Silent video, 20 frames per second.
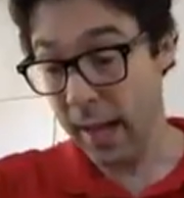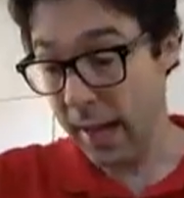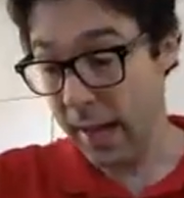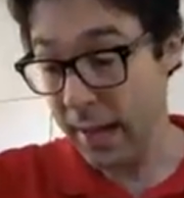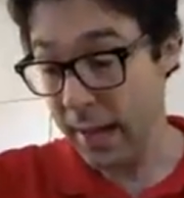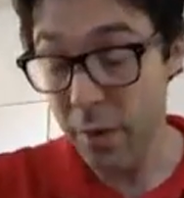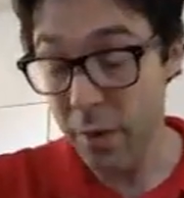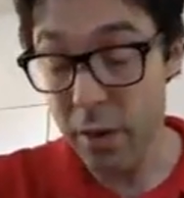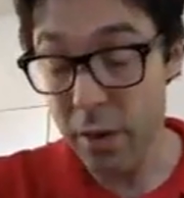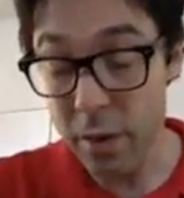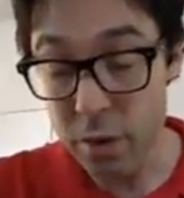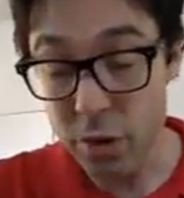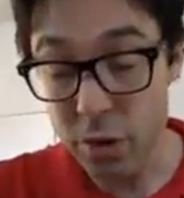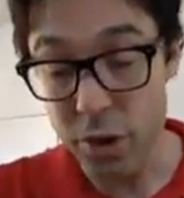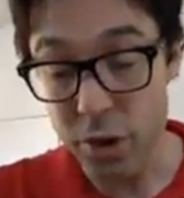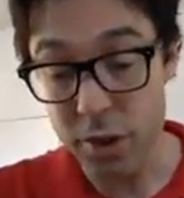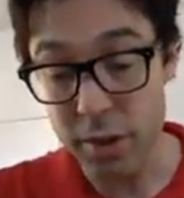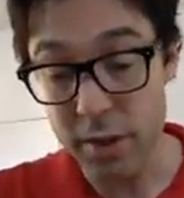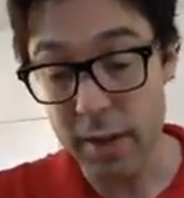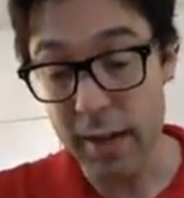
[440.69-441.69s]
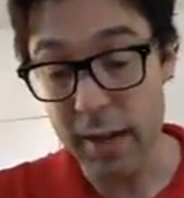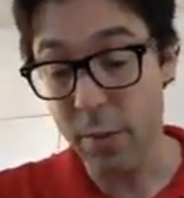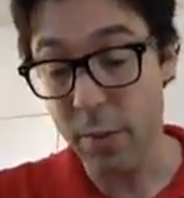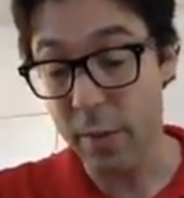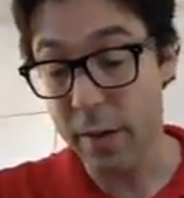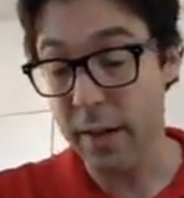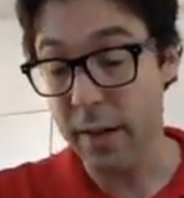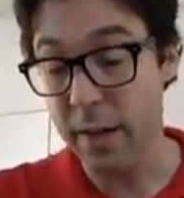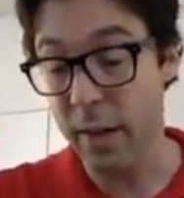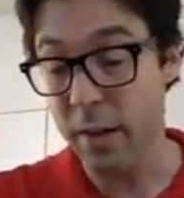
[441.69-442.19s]
evolution, how
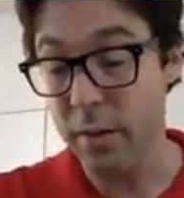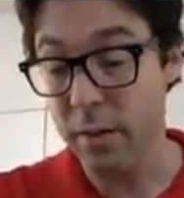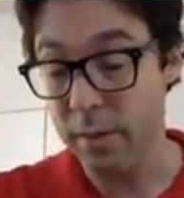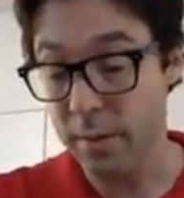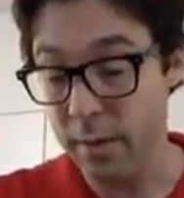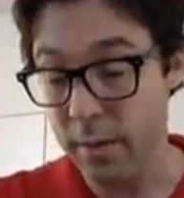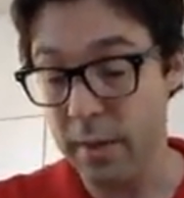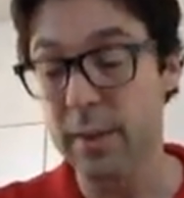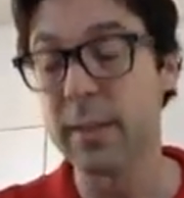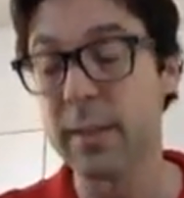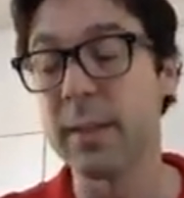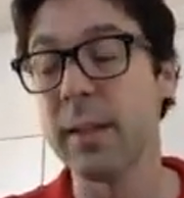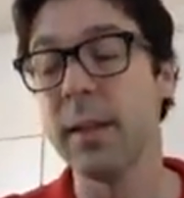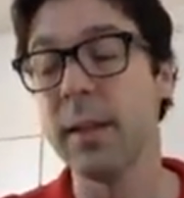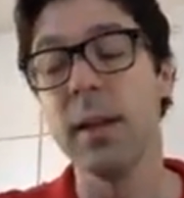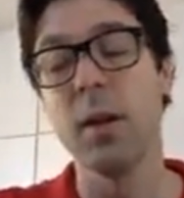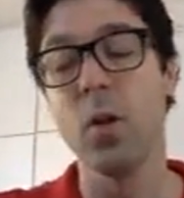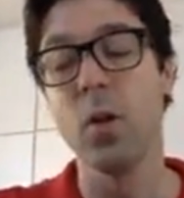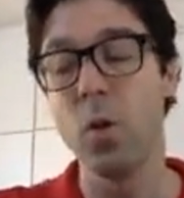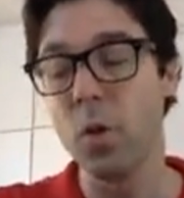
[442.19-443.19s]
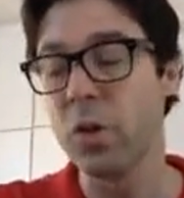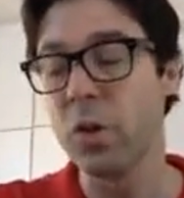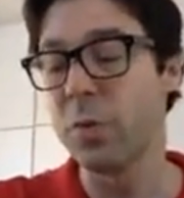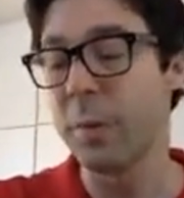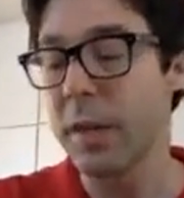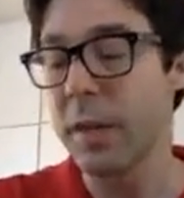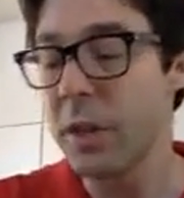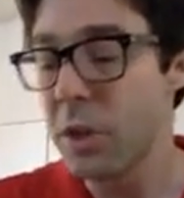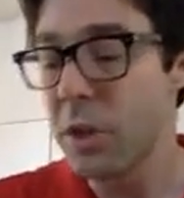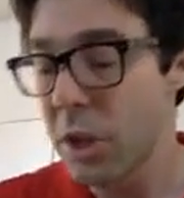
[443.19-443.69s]
we know that all
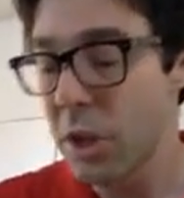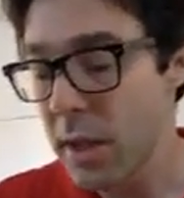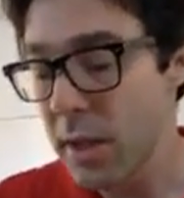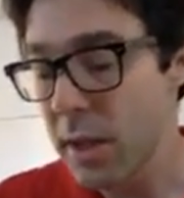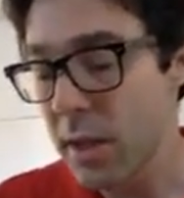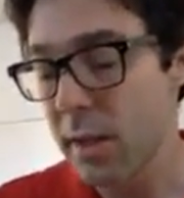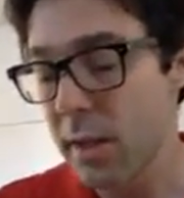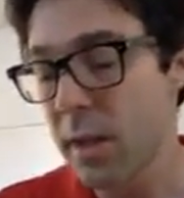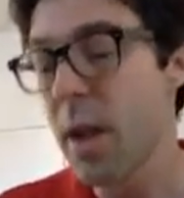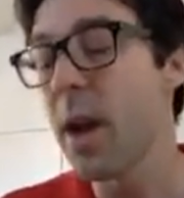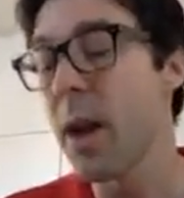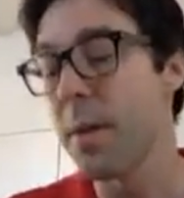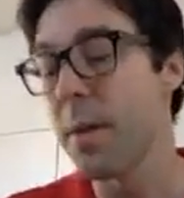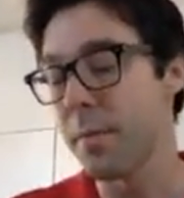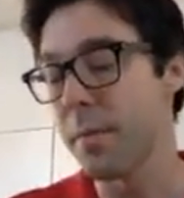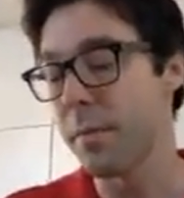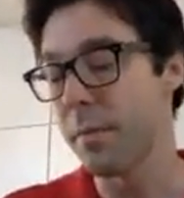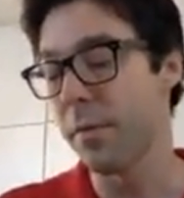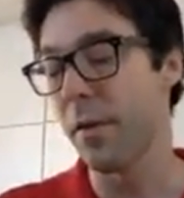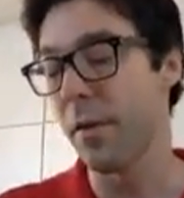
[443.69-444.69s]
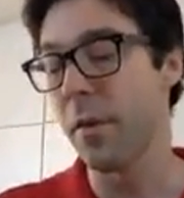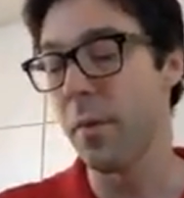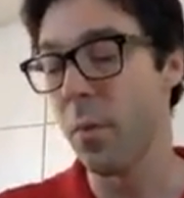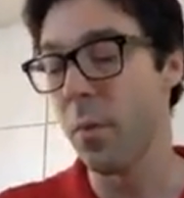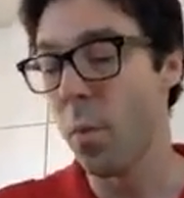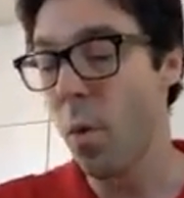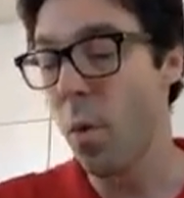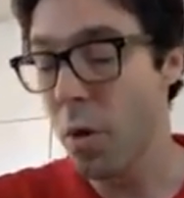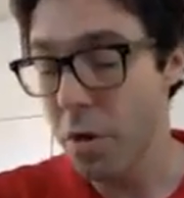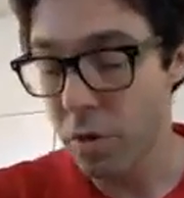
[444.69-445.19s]
species come from
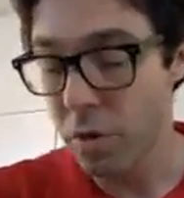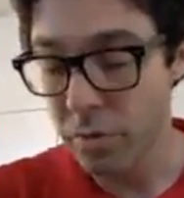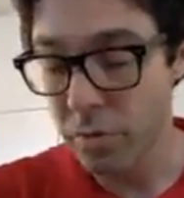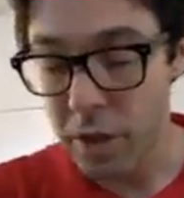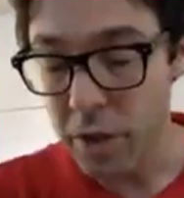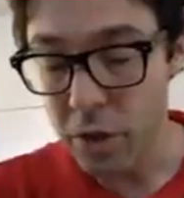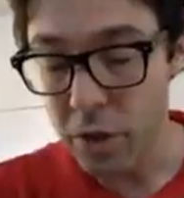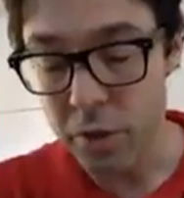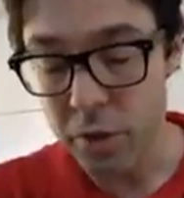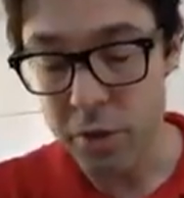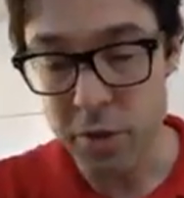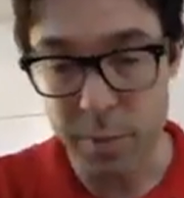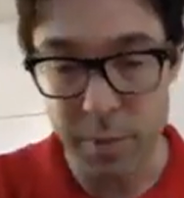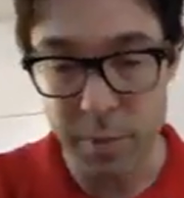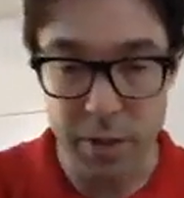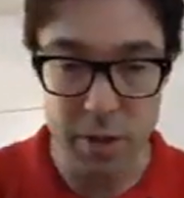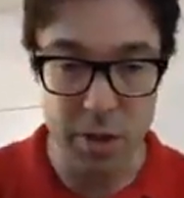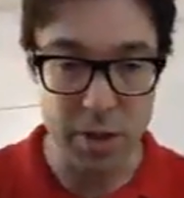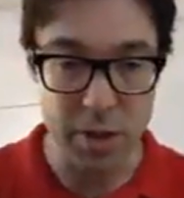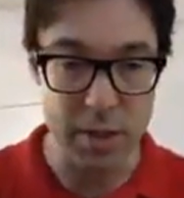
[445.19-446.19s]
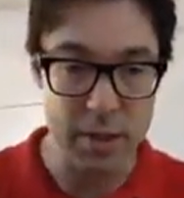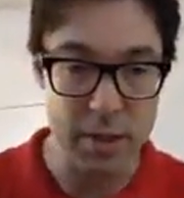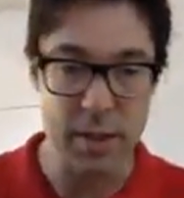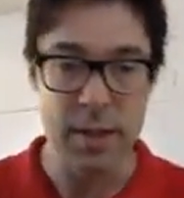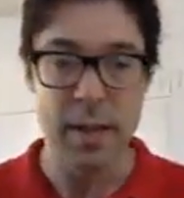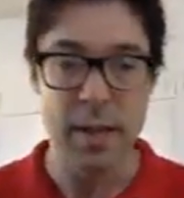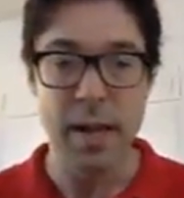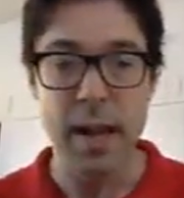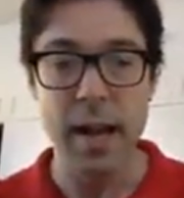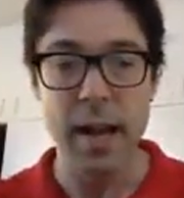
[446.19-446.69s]
one original species,
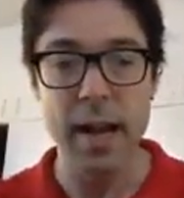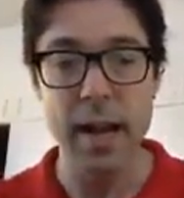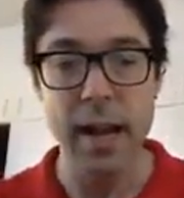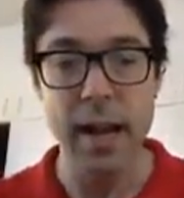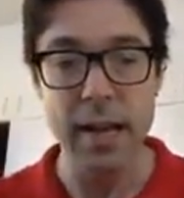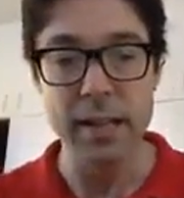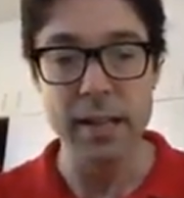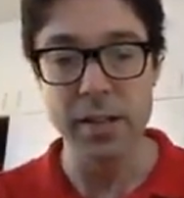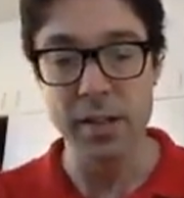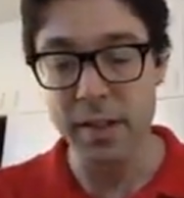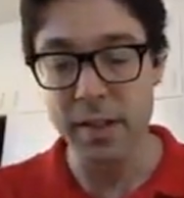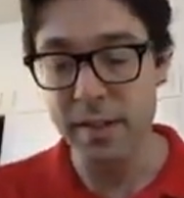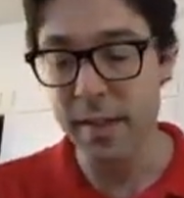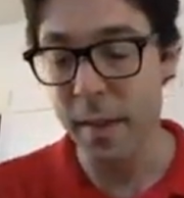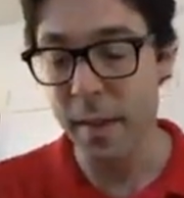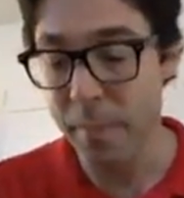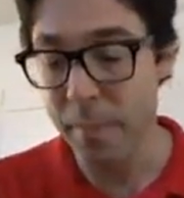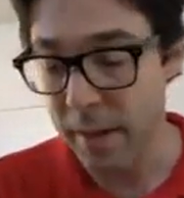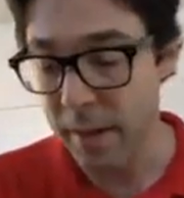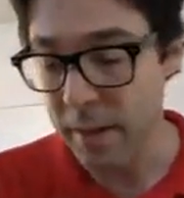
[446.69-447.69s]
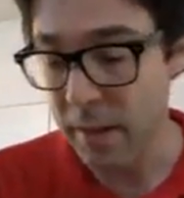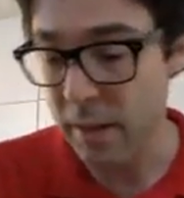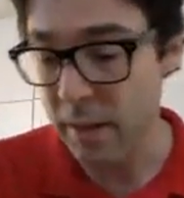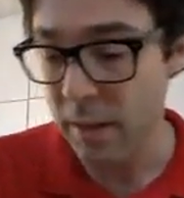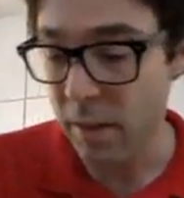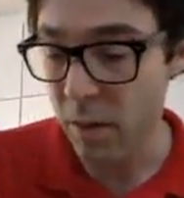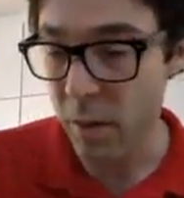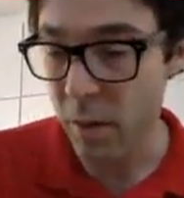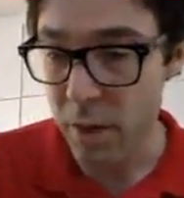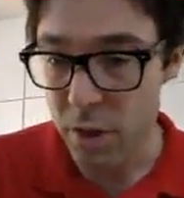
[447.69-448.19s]
and so then that brings us to
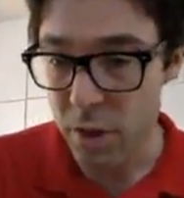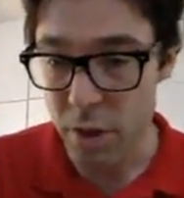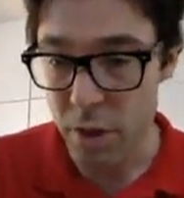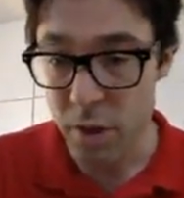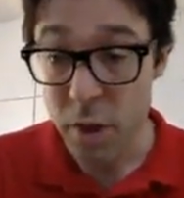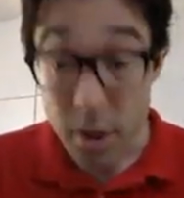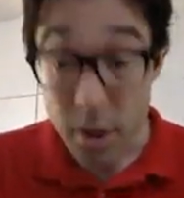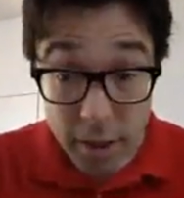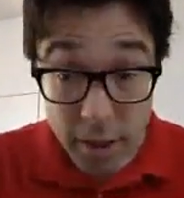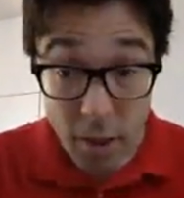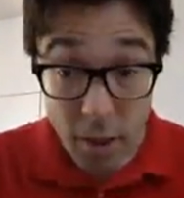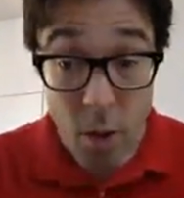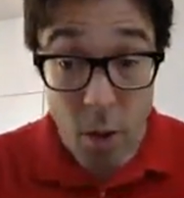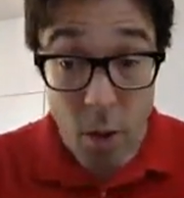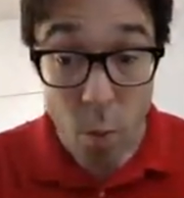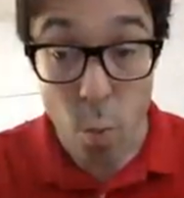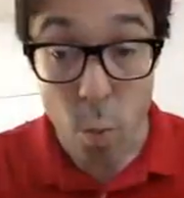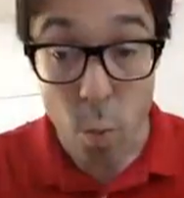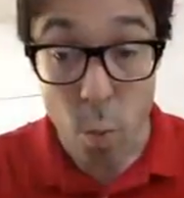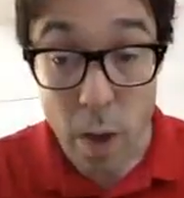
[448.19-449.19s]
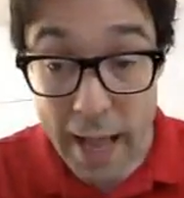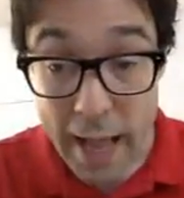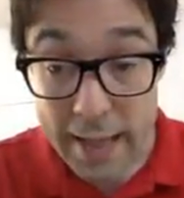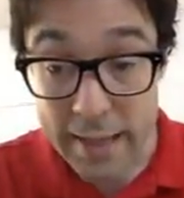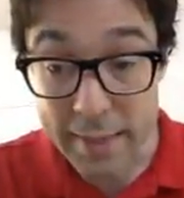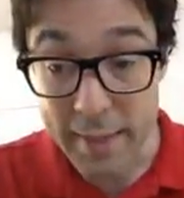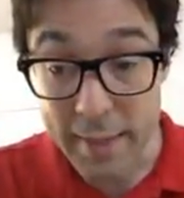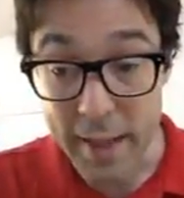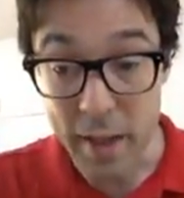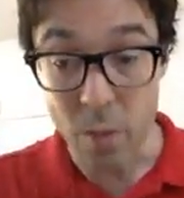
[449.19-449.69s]
the question, where
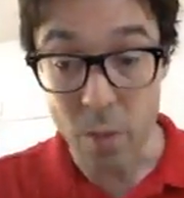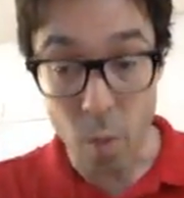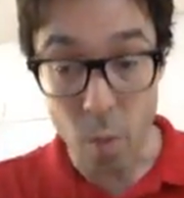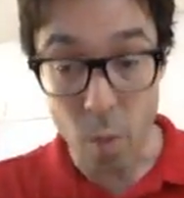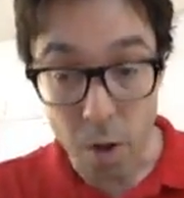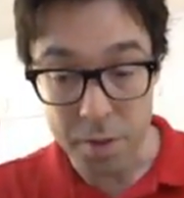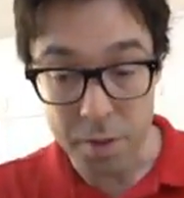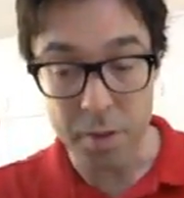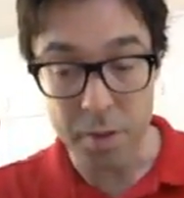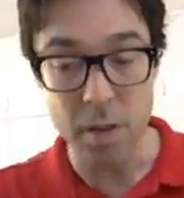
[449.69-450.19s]
did that one